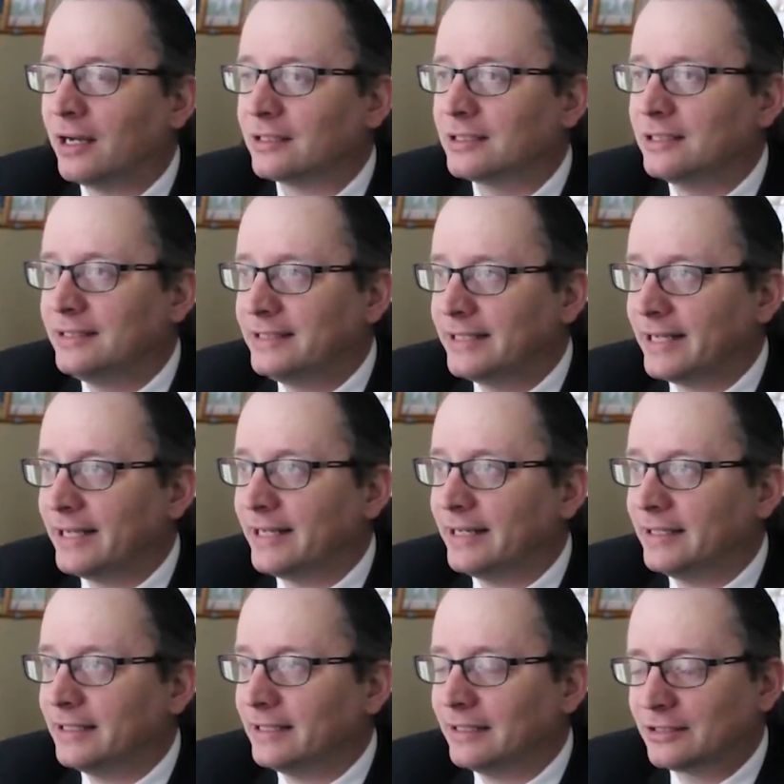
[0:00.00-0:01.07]

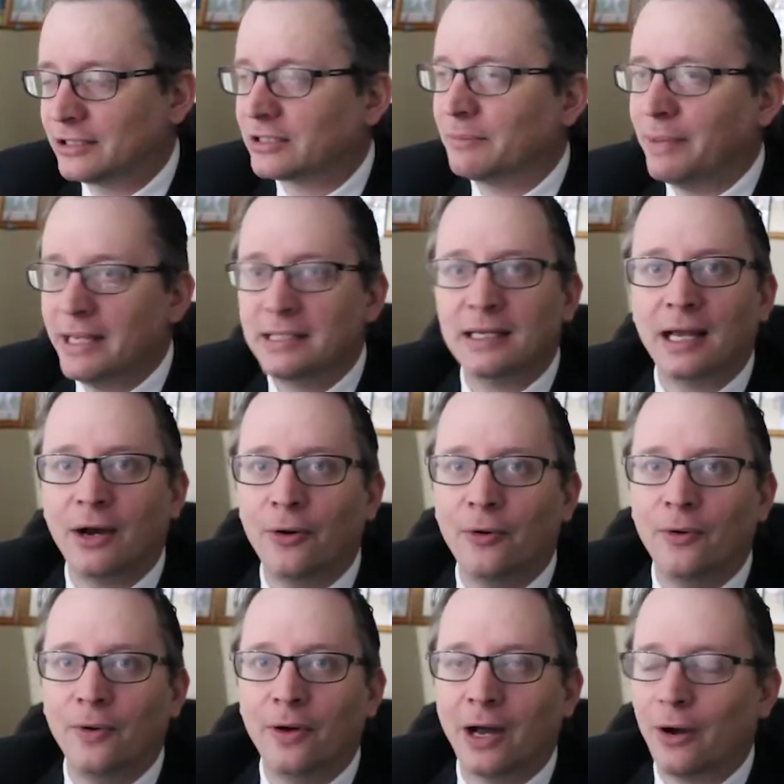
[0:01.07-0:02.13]
Today, it's just amazing
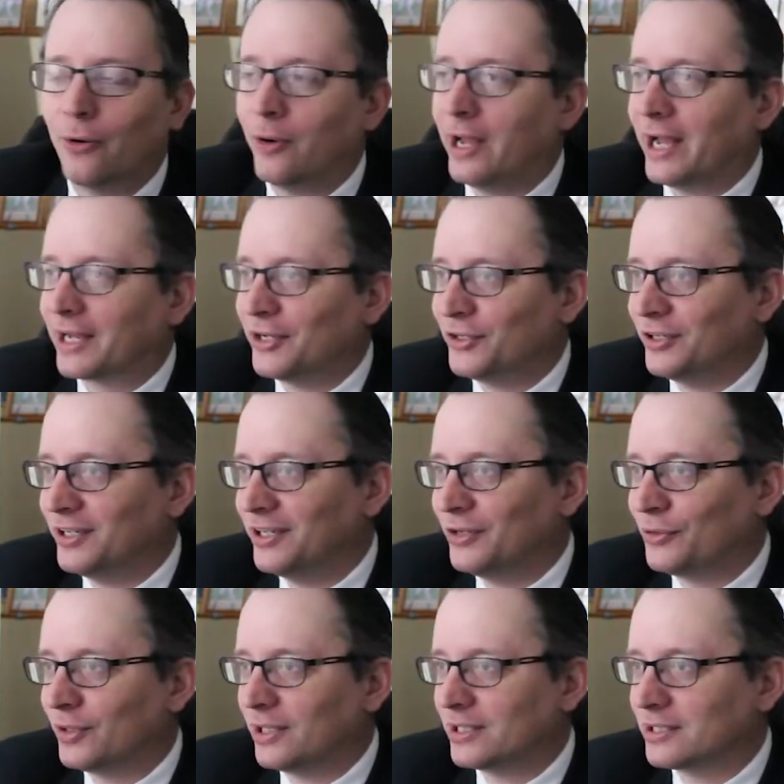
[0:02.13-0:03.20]
how accurate and
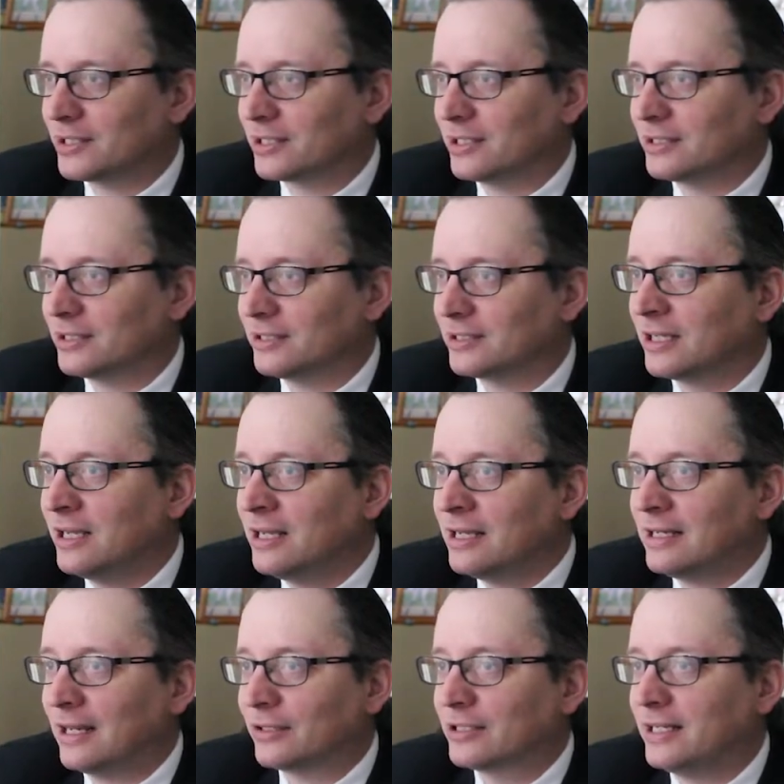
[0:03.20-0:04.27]
realistic this is.
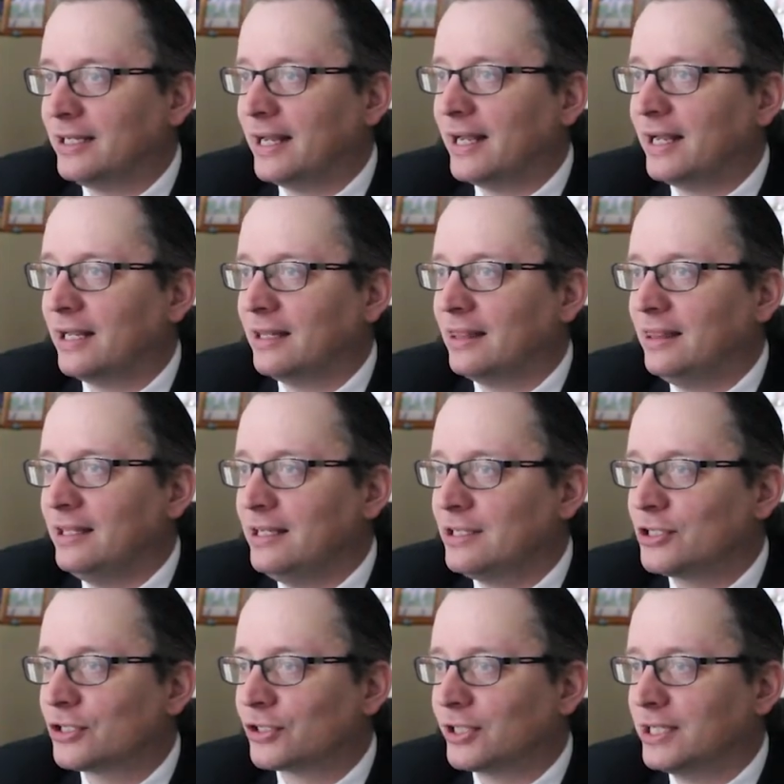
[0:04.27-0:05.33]
Now today, these
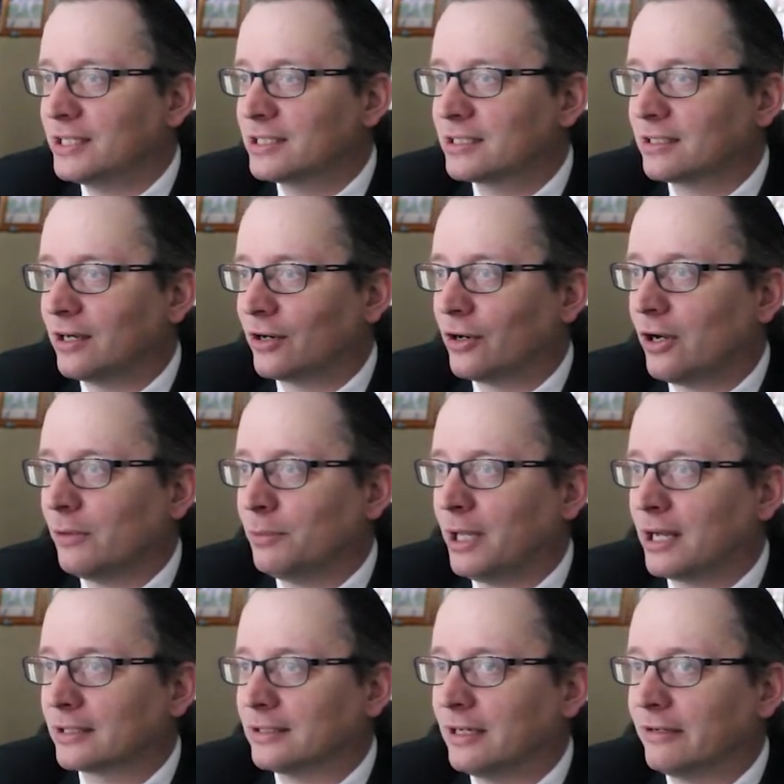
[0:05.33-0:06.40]
streets are all
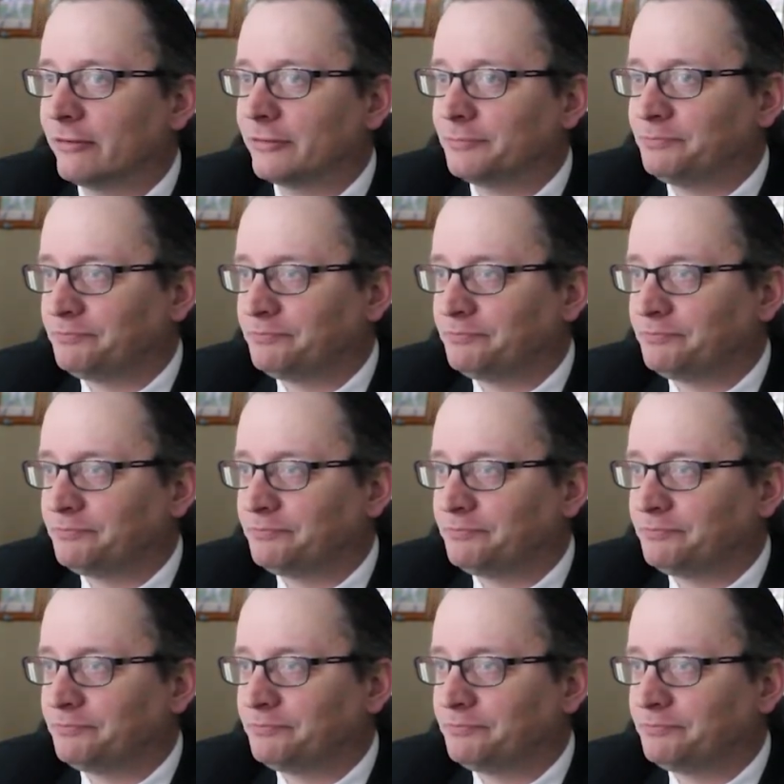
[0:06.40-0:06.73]
blocked off.